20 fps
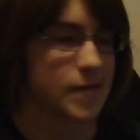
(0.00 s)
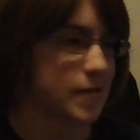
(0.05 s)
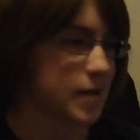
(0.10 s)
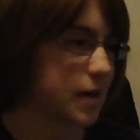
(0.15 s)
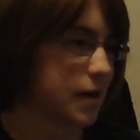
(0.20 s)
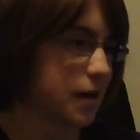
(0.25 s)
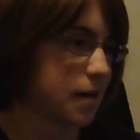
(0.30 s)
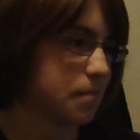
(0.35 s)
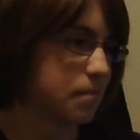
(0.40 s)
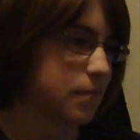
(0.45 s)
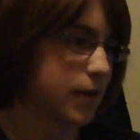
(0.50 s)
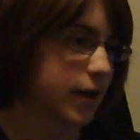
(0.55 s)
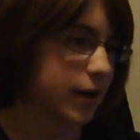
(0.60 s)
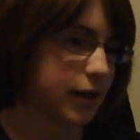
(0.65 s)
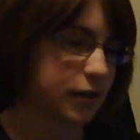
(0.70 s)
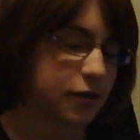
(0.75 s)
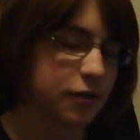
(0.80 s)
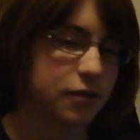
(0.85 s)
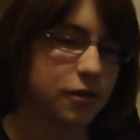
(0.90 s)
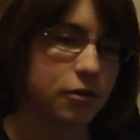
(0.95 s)
Um, I
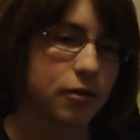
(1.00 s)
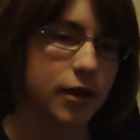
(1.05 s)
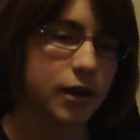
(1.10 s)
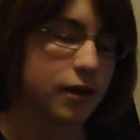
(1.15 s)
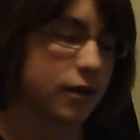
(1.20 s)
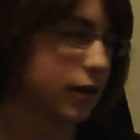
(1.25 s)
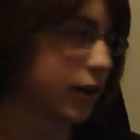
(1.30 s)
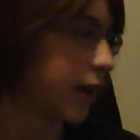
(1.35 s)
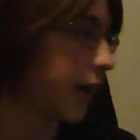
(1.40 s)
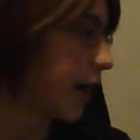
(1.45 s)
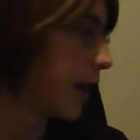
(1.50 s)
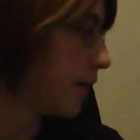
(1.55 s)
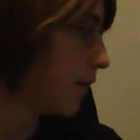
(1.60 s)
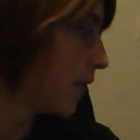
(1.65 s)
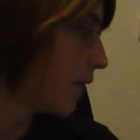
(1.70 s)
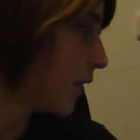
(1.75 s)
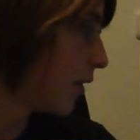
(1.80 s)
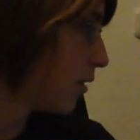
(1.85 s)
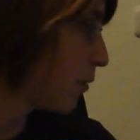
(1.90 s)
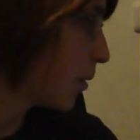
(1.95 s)
like to do it, and
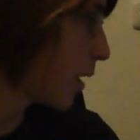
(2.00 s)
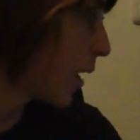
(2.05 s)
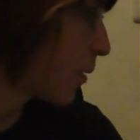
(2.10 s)
this is what